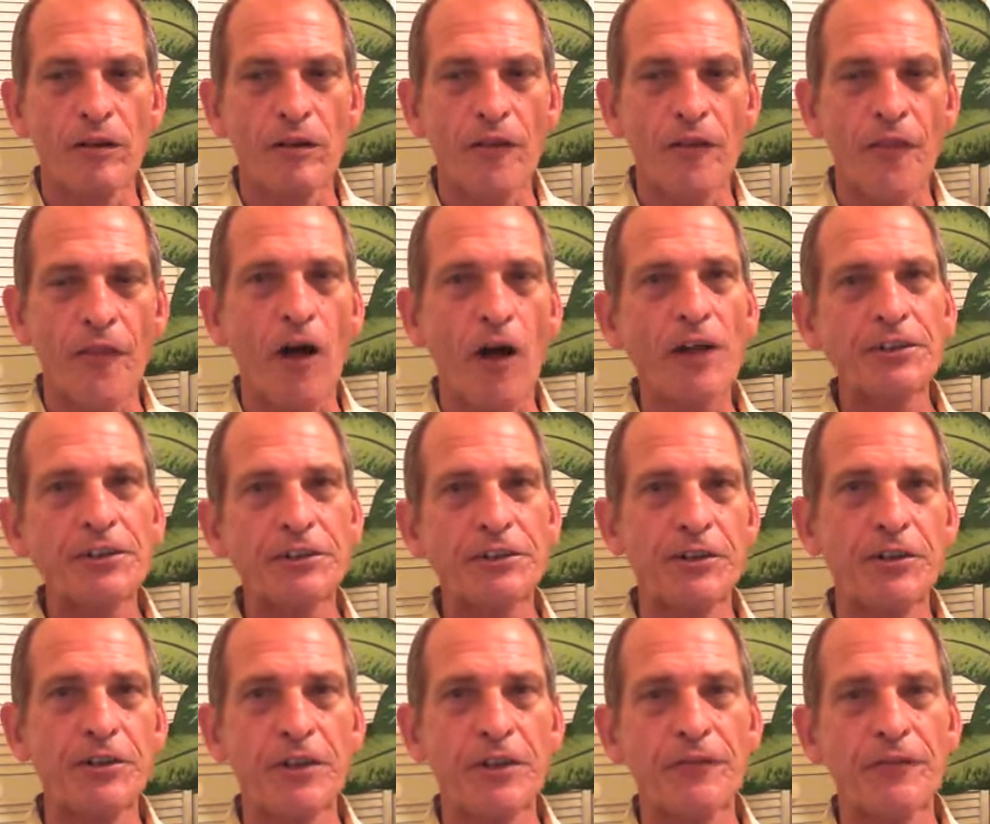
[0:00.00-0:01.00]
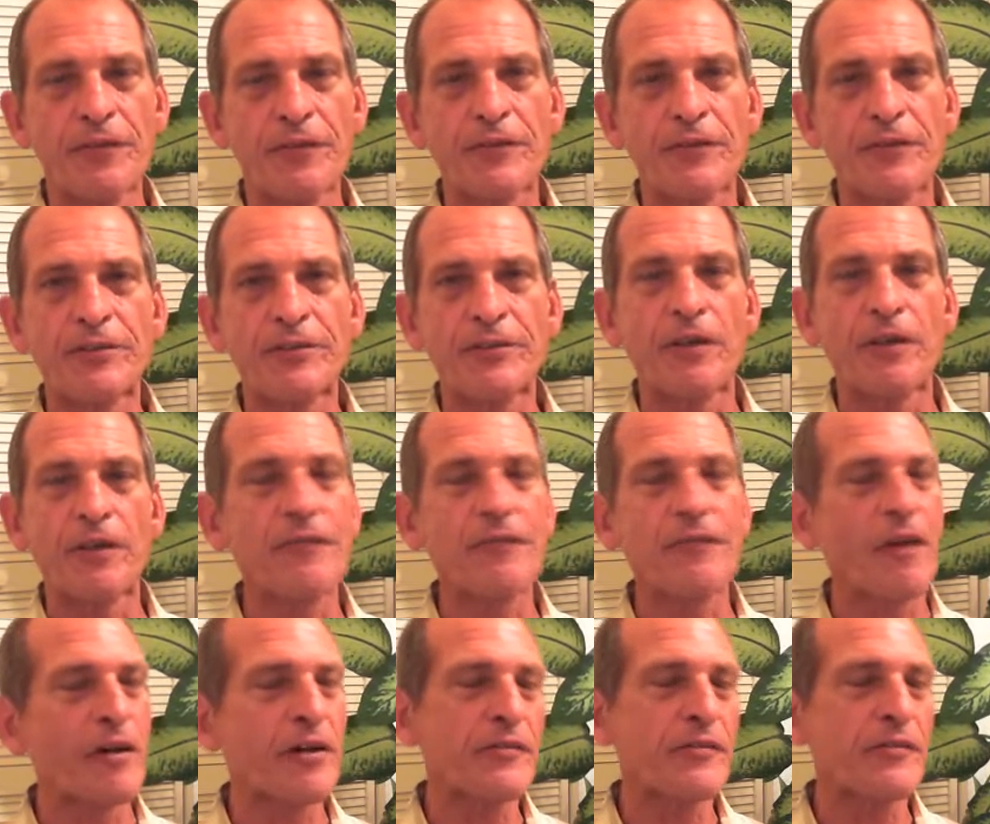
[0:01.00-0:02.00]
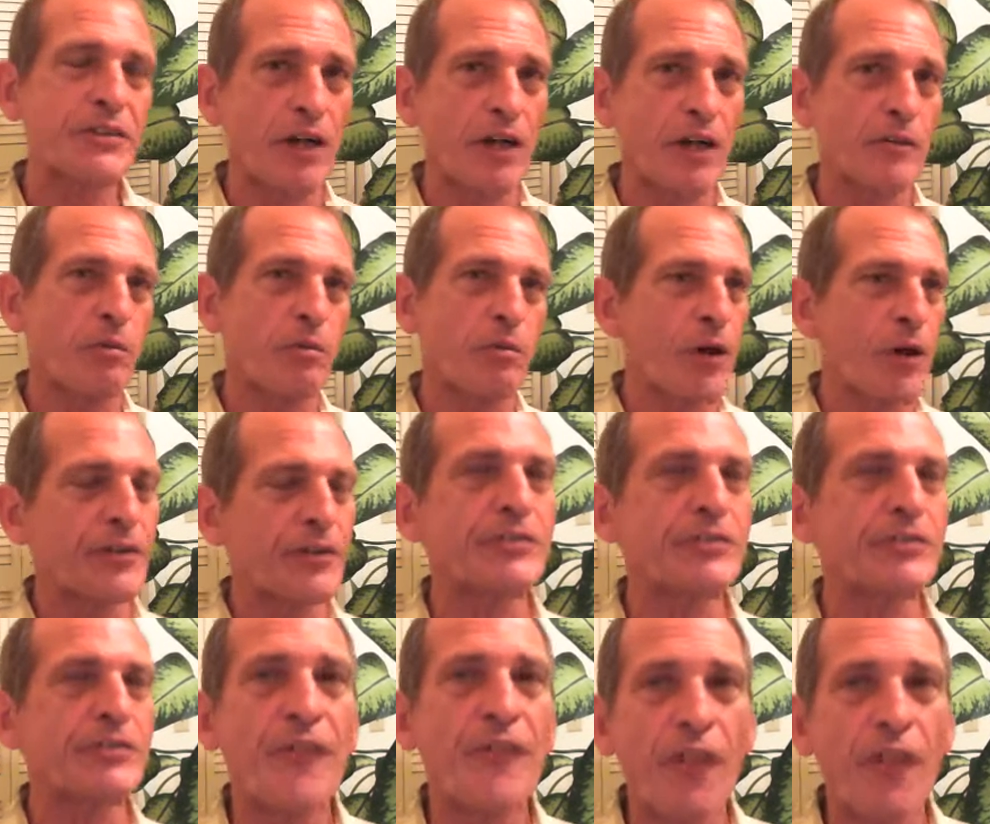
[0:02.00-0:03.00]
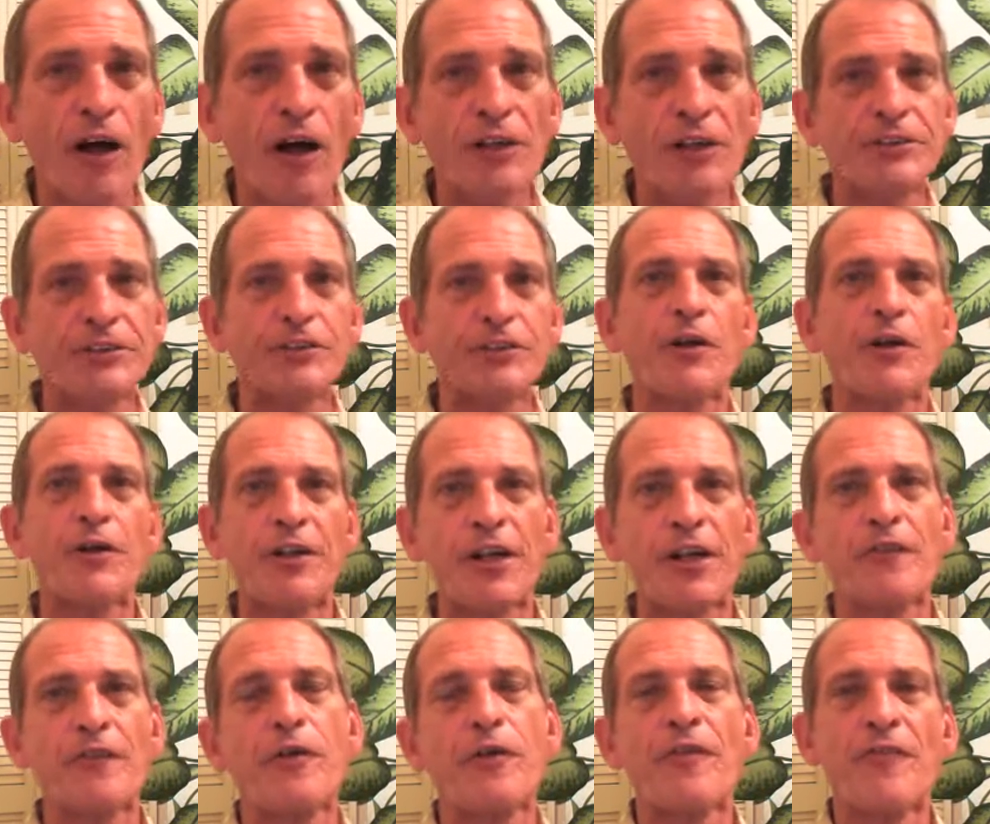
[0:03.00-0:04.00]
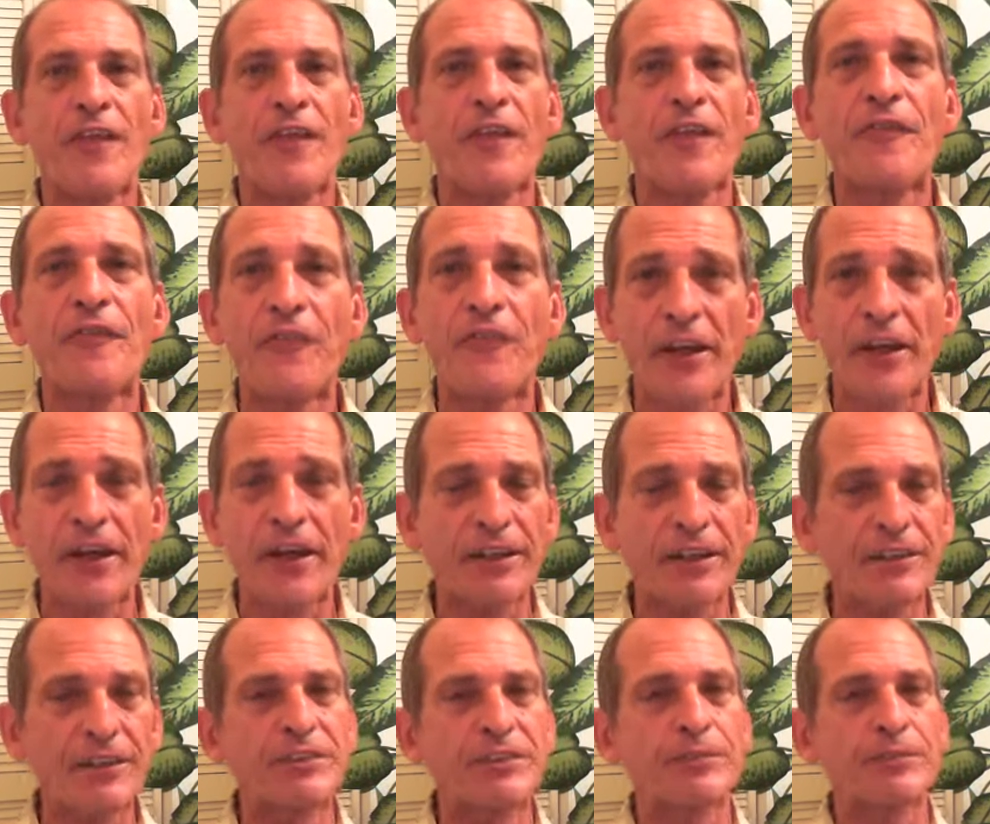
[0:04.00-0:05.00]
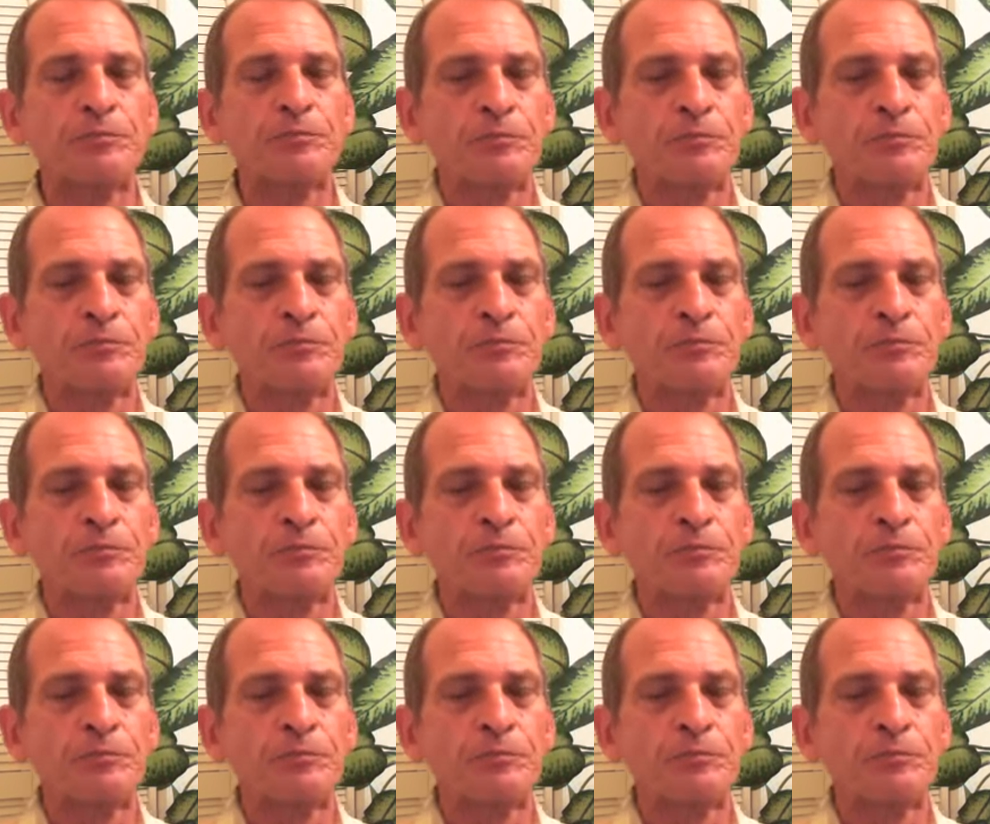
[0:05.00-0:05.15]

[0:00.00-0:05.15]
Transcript: thoughts are. I'll give you several pointers. Thoughts are different than things.